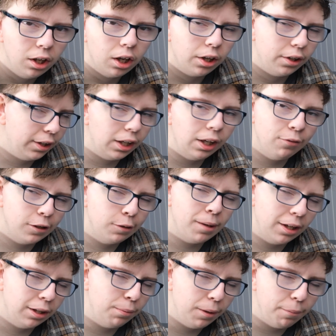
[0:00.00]
because he was the
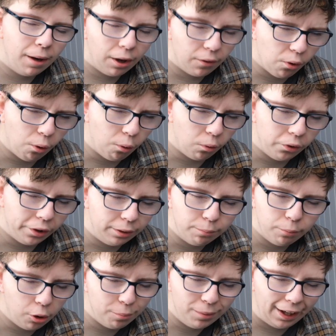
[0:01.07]
best bit about the whole thing.
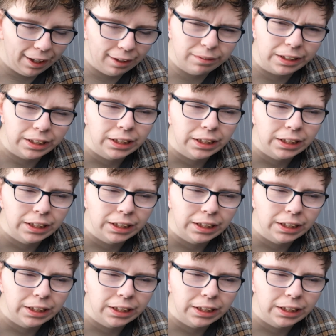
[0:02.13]
Paul McGann.